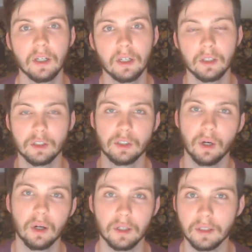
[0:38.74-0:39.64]
just
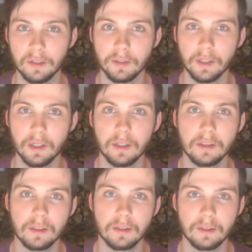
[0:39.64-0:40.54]
talking to you
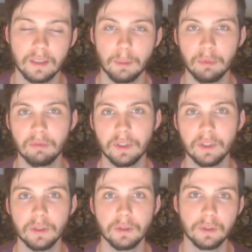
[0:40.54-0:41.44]
guys type of
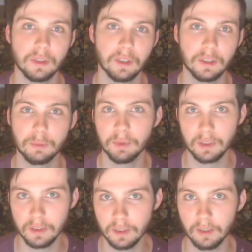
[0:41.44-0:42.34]
videos and
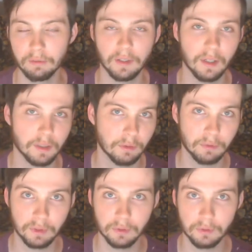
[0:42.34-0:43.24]
explain stuff thoughts
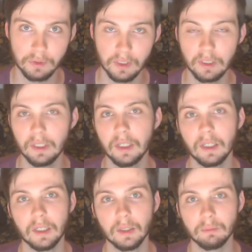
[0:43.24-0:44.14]
views
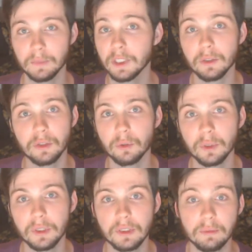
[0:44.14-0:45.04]
um, tell you
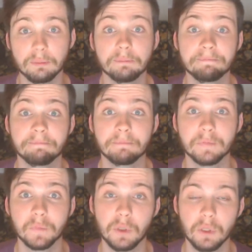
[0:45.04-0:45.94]
stories
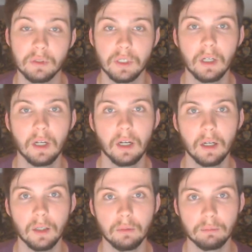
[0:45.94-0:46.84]
who knows
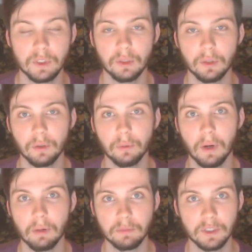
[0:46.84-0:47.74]
um, so
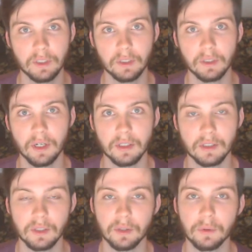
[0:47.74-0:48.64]
I'm just letting you
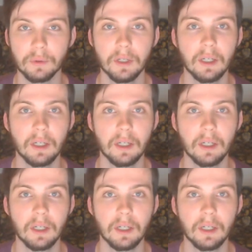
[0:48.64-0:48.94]
guys know